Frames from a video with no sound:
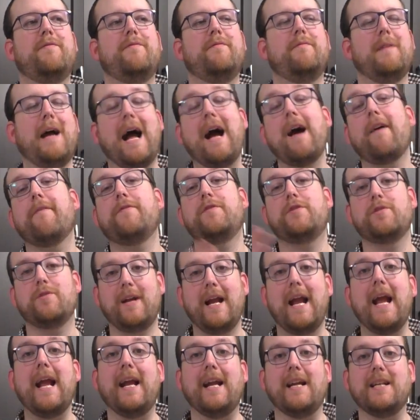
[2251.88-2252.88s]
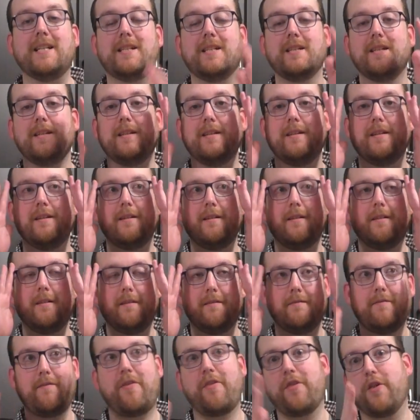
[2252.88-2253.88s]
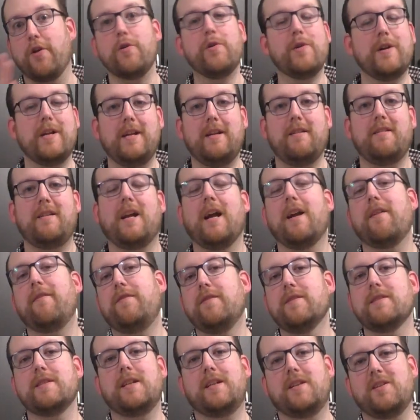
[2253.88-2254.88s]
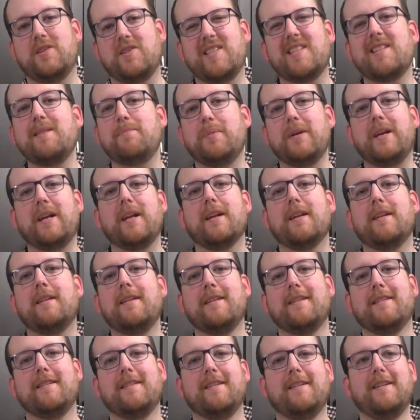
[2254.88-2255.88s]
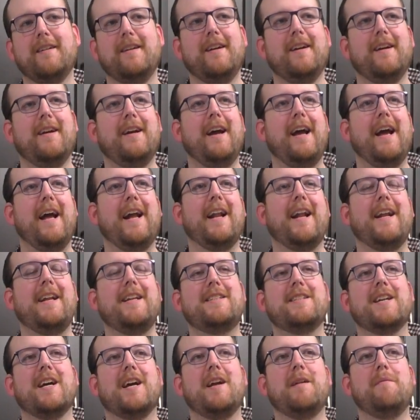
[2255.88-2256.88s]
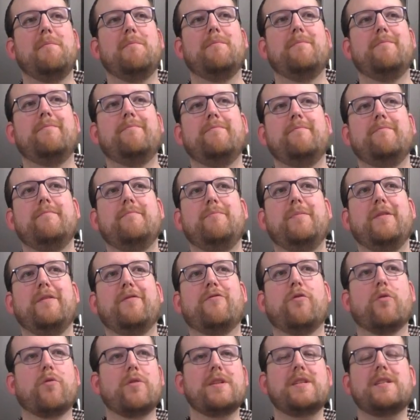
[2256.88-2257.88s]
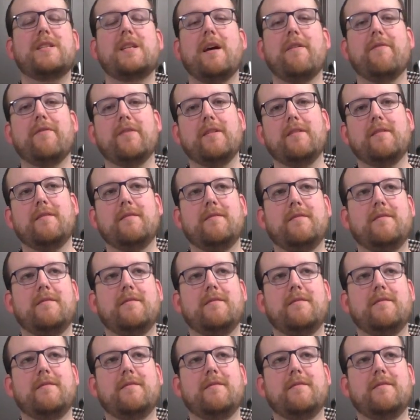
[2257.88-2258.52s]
after 8:30 kind of feels like you're sleeping in. And anytime before 7